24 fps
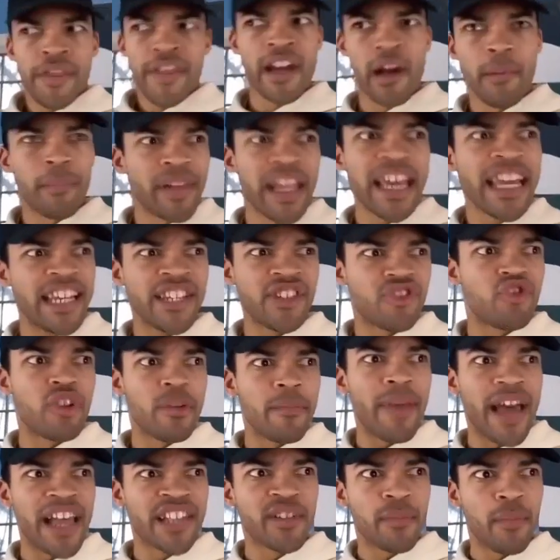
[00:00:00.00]
thing I'm playing is Dream
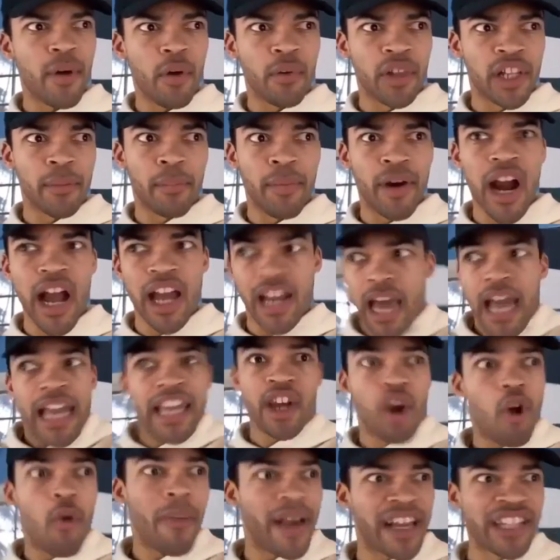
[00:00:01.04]
Basketball with LeBron. I ain't
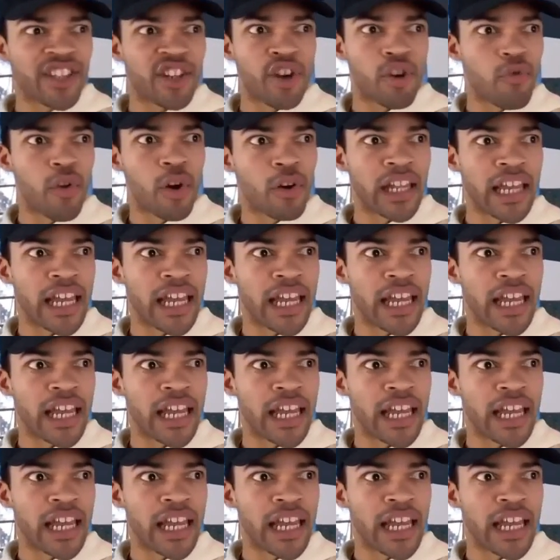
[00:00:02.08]
going back to Corona